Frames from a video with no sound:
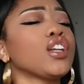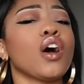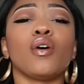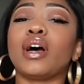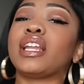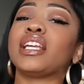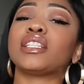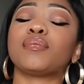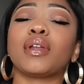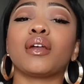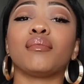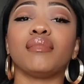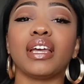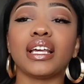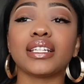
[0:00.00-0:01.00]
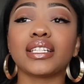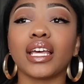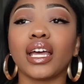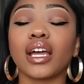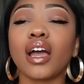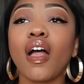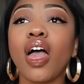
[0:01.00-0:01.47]
know. And he's been
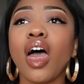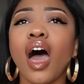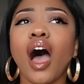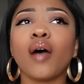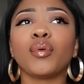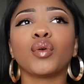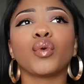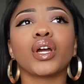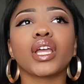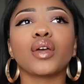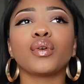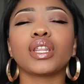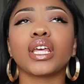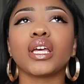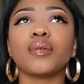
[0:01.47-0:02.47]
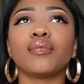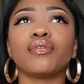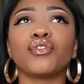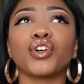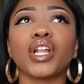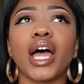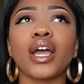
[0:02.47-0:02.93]
amazing. I've been working with him
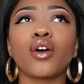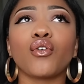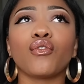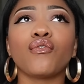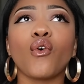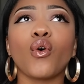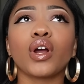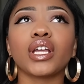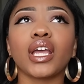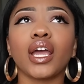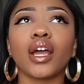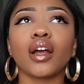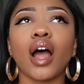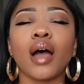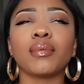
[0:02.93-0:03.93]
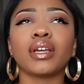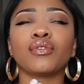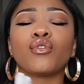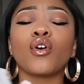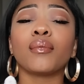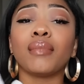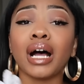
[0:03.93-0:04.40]
for like four years, I mean
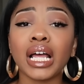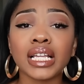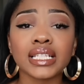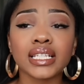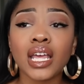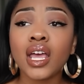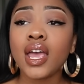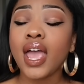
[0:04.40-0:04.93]
four months,